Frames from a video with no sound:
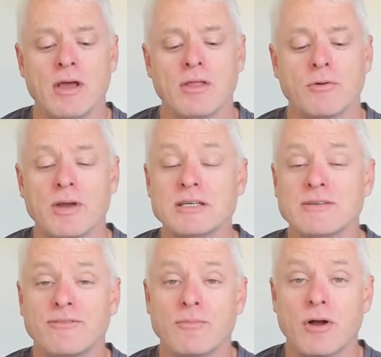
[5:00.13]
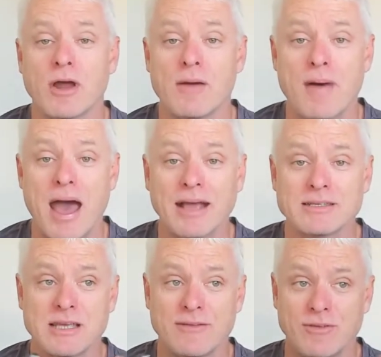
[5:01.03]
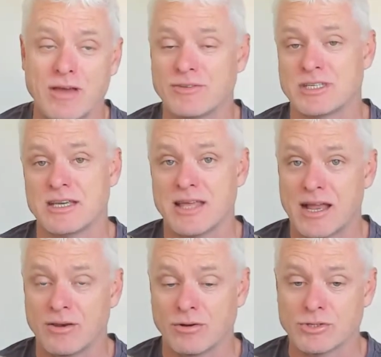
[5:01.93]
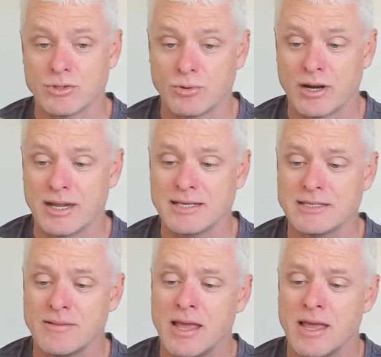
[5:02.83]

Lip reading: The reason for mono backs, if you ever see that, not sure what it is